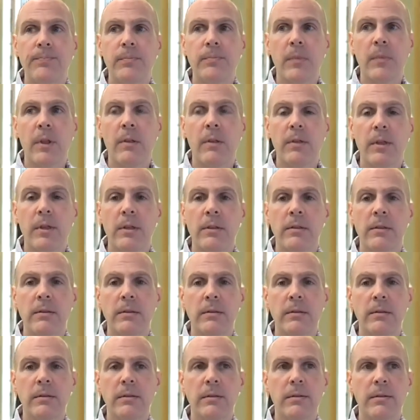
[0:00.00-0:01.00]

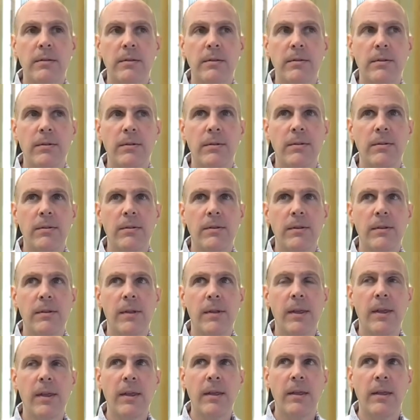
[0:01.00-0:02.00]
then
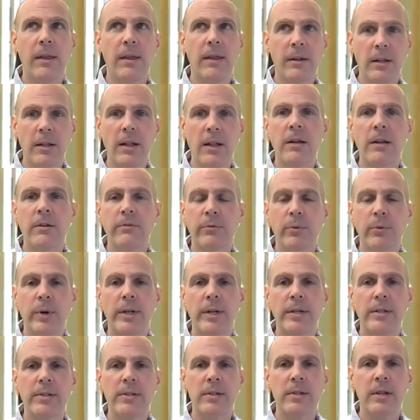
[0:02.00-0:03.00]
in a lot of
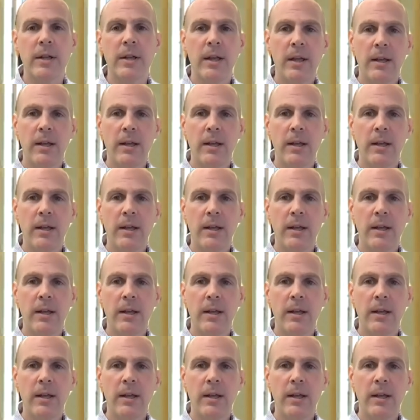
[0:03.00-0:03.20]
ways,